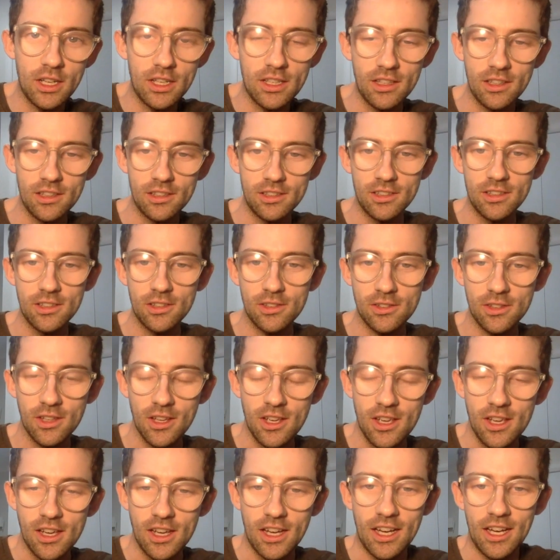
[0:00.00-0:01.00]
an assist
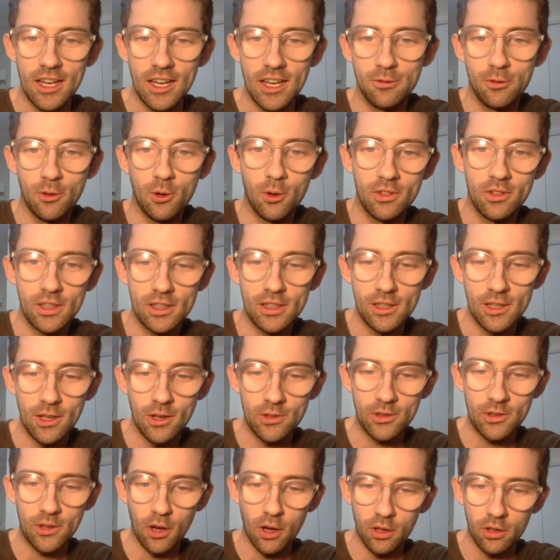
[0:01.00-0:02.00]
for
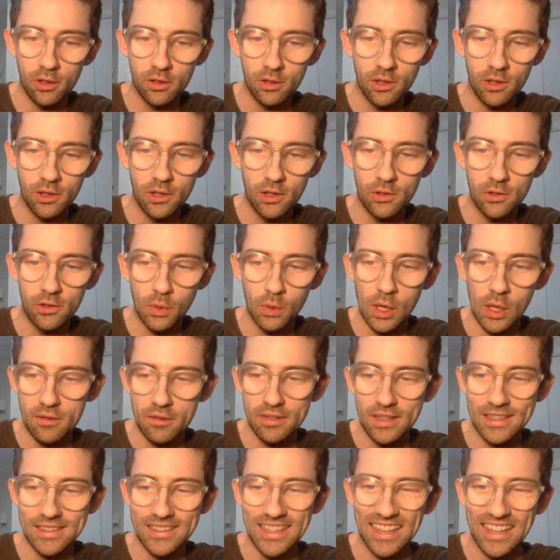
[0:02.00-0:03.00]
Tilio's goal as well with a
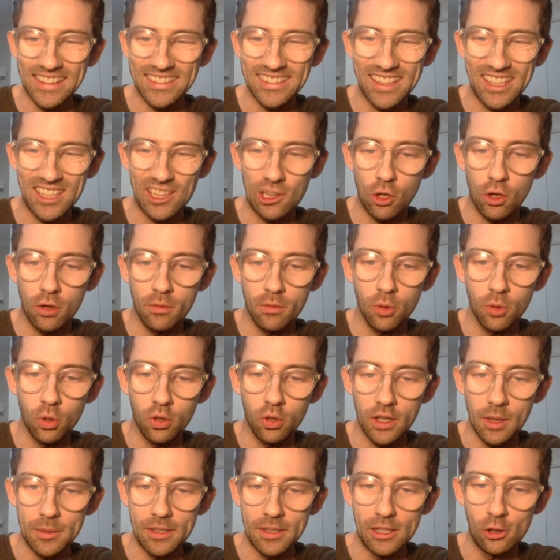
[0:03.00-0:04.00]
fantastic long ball.
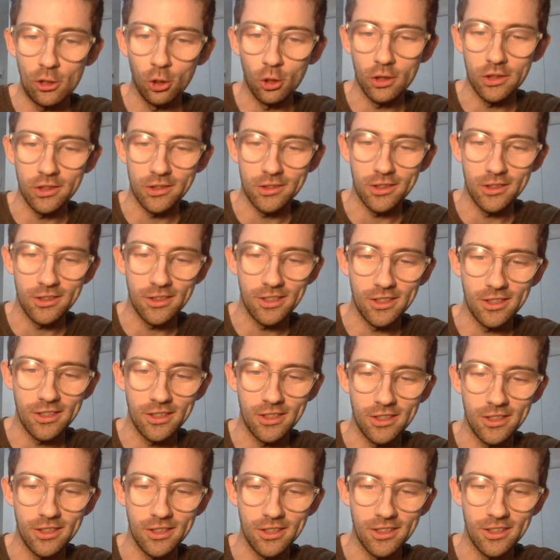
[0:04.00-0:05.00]
I mean, you look at the
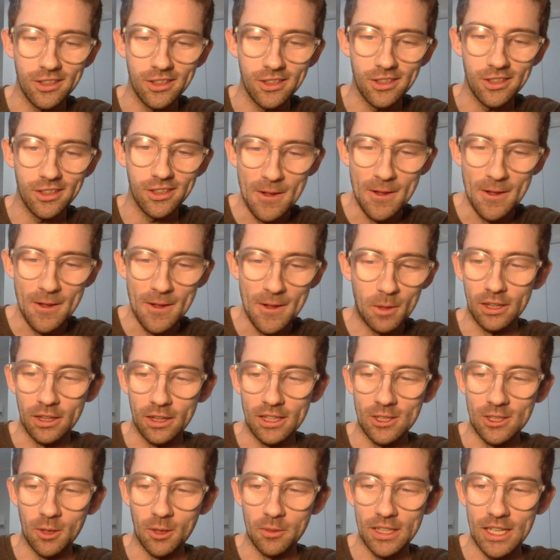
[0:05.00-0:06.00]
statistics, completely
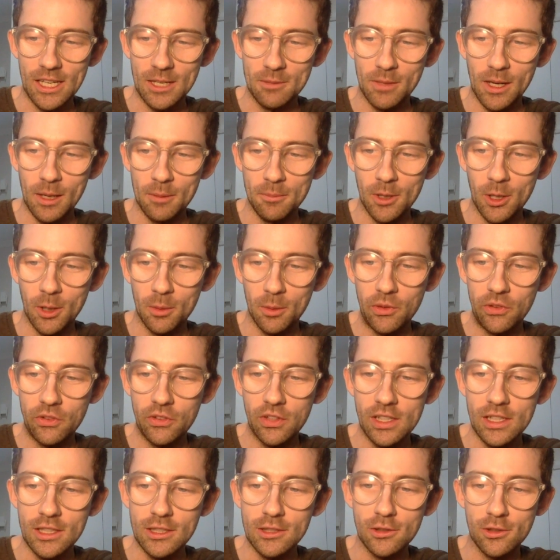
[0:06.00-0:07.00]
dominated by Melbourne
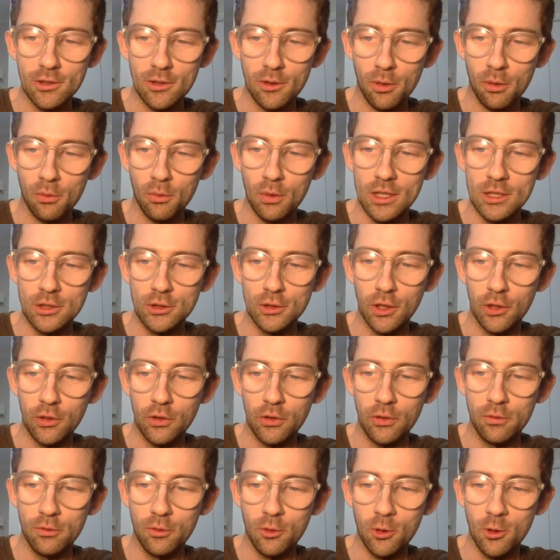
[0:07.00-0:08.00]
City, just 3
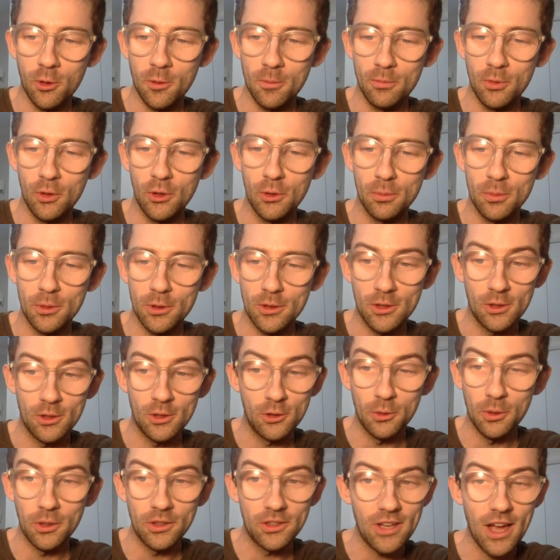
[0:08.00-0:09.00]
shots for Brisbane. The
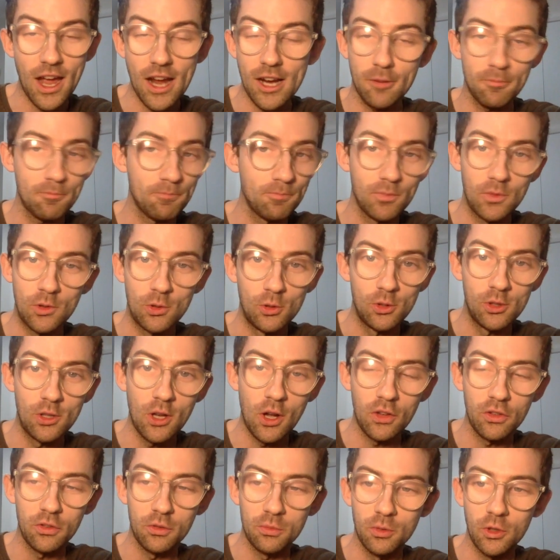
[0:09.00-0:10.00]
2 on target, 2
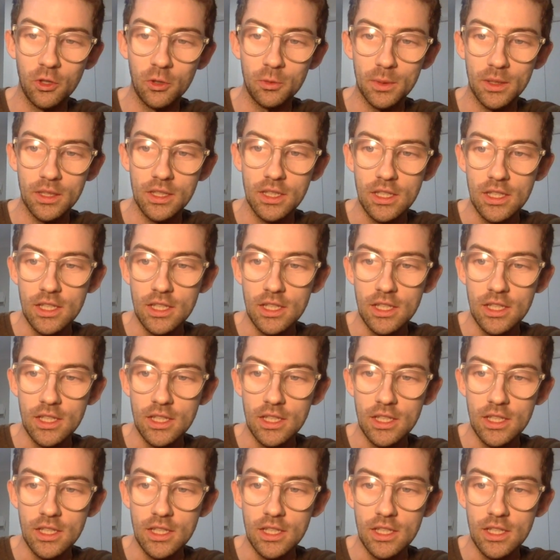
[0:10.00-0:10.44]
goals for Brisbane.